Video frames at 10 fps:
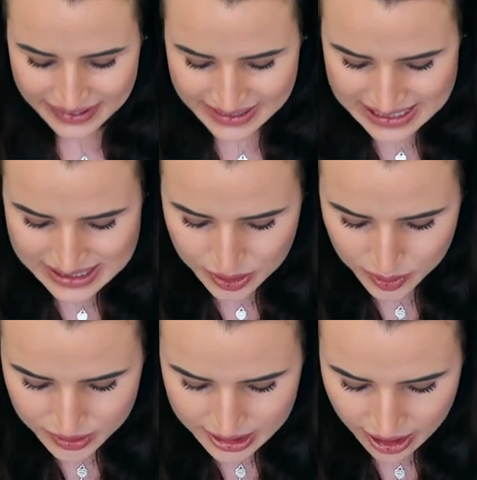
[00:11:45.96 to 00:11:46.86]
These are
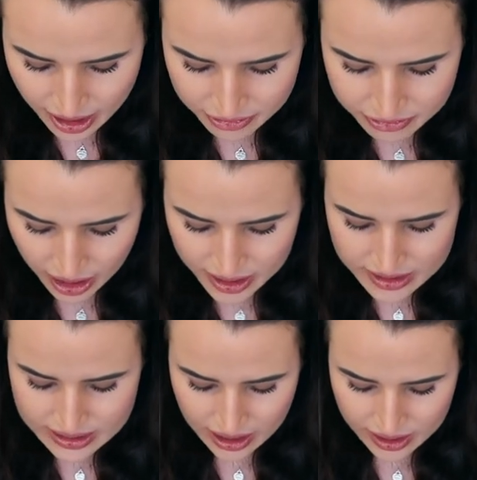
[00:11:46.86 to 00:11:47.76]
called the
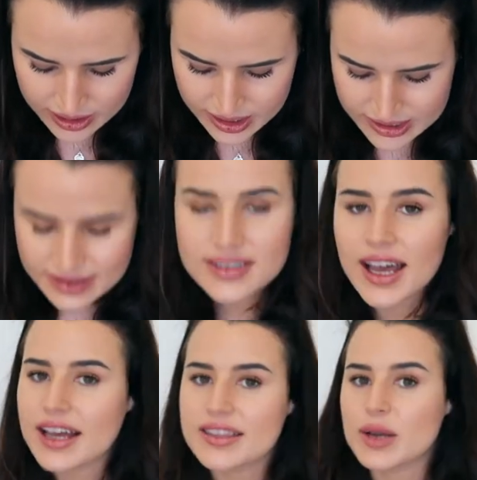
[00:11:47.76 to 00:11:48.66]
Vardagen
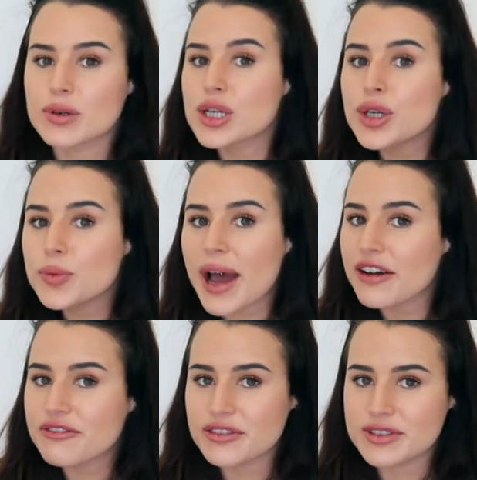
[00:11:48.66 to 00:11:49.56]
and they were
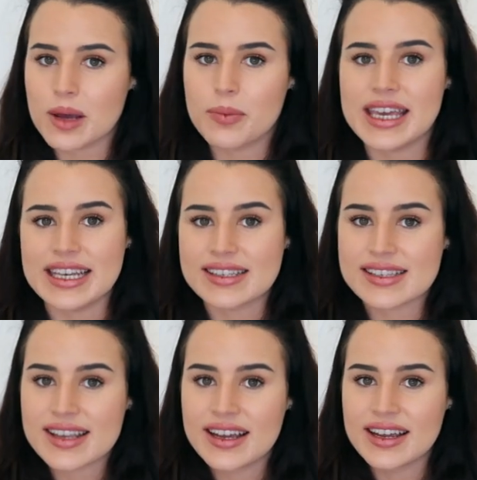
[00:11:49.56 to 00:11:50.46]
£2.50 a
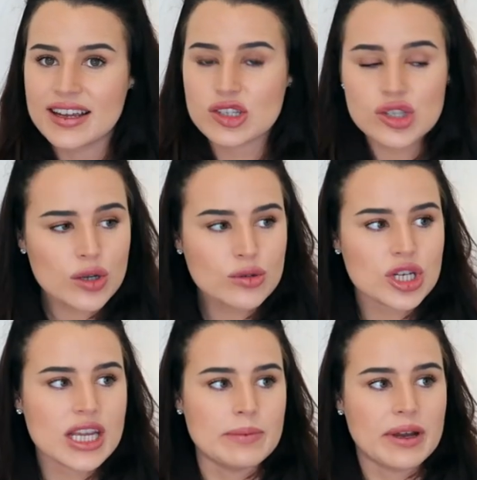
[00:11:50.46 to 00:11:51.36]
piece. So
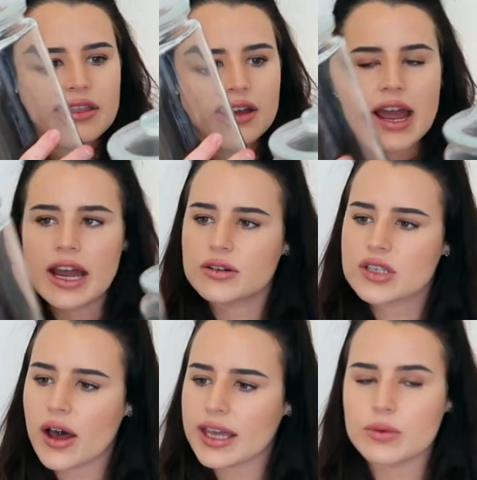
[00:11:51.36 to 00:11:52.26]
cheap, and they're
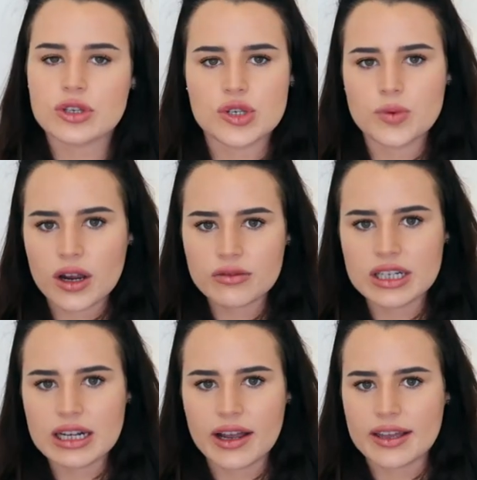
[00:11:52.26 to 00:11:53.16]
airtight, which is what I
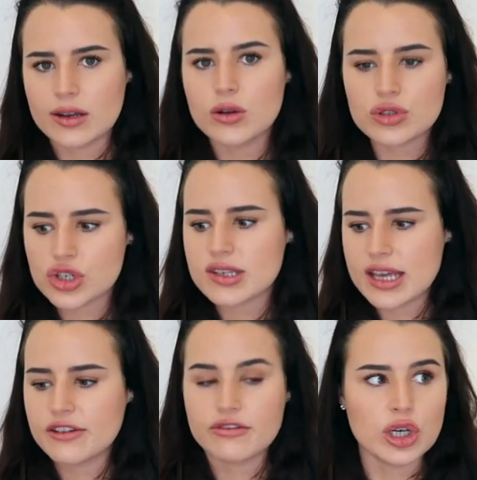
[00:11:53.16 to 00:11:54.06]
really like. They're not just
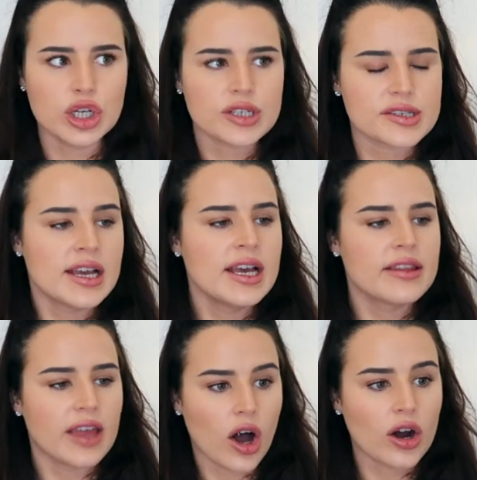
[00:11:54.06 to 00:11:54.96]
there for looks.
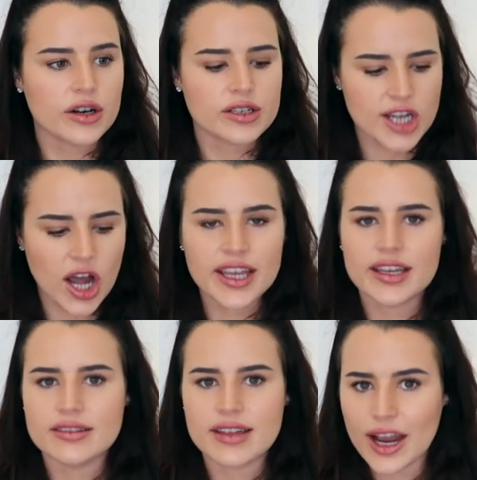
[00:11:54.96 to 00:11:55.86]
They are tight,
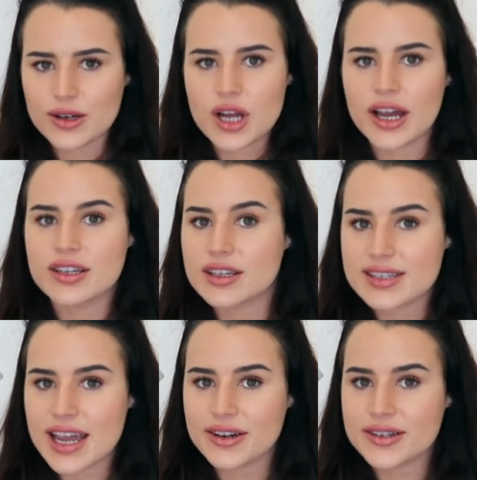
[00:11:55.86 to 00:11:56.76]
airtight
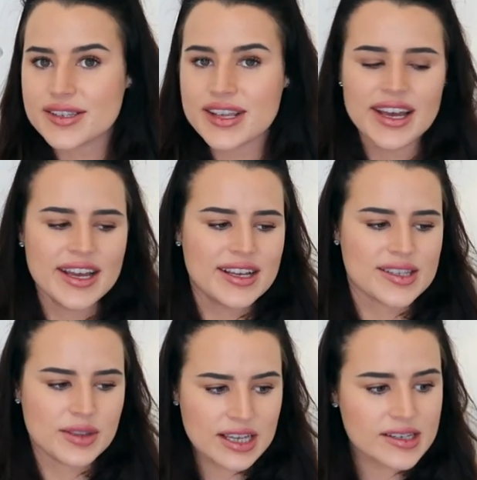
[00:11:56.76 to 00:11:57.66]
containers.
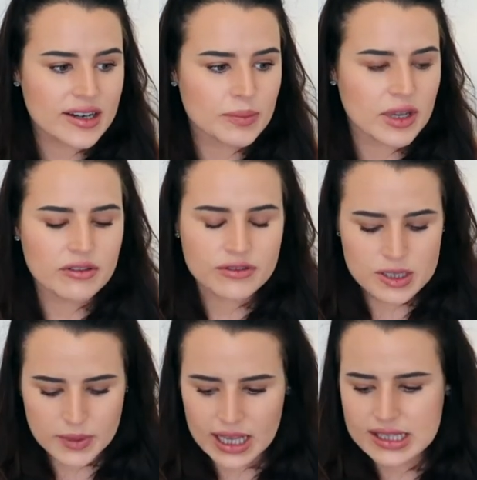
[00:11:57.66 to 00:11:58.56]
So these are gonna be for
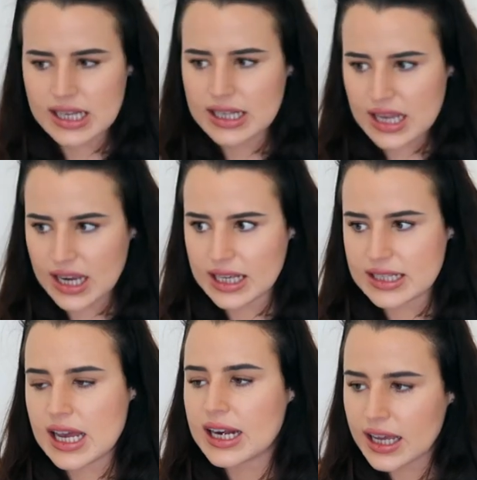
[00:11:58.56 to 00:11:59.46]
spaghetti and
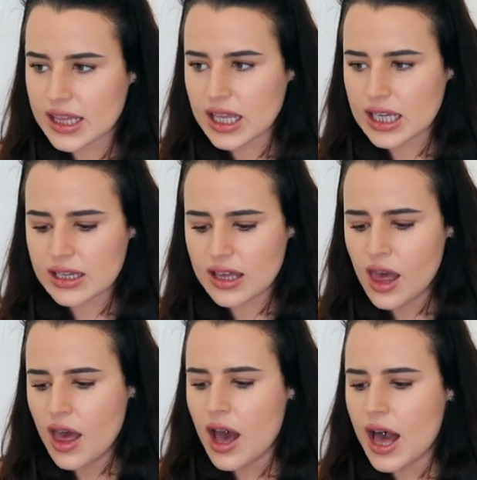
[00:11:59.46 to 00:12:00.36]
tagliatelle, I think,
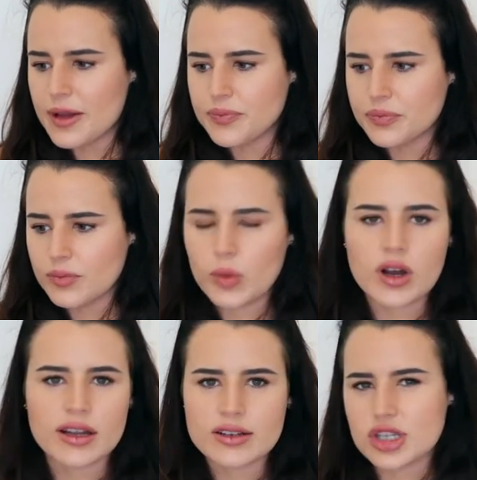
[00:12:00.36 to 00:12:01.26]
but we'll
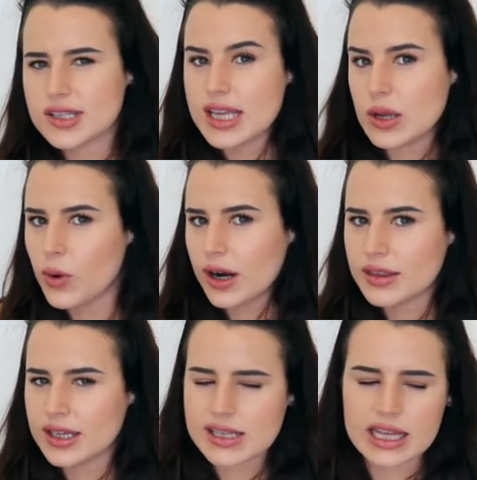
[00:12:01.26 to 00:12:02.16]
kind of just see where
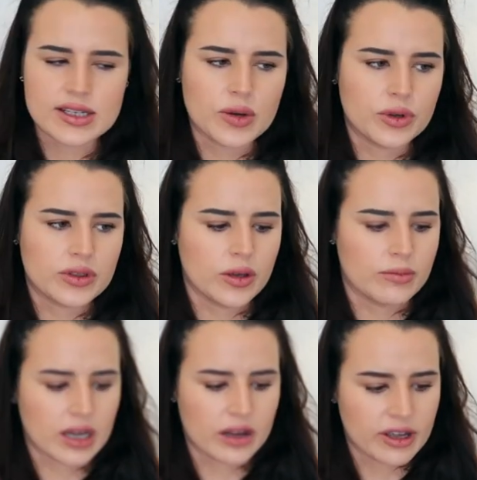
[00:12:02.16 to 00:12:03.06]
things end up with them,
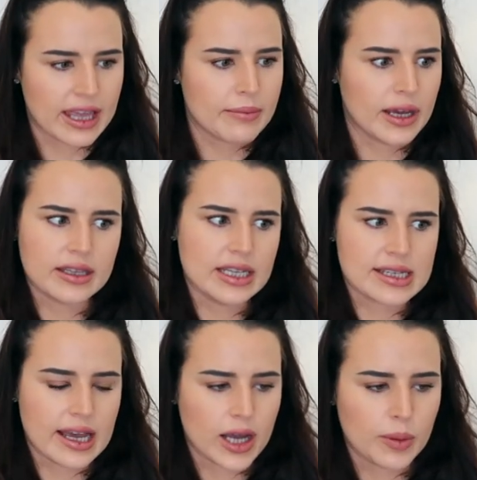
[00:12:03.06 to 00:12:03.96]
and I think I might need to get a